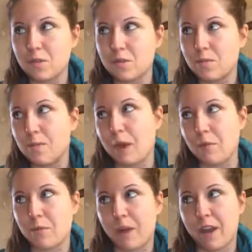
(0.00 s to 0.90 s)
met
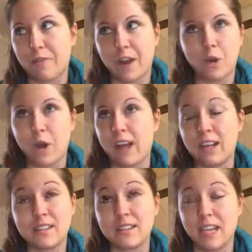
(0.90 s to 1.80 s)
with my friend who I hadn't
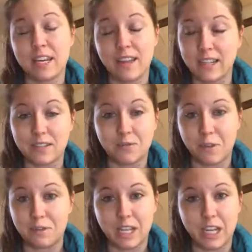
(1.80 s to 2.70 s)
seen in like
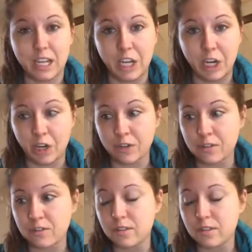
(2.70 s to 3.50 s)
15 years.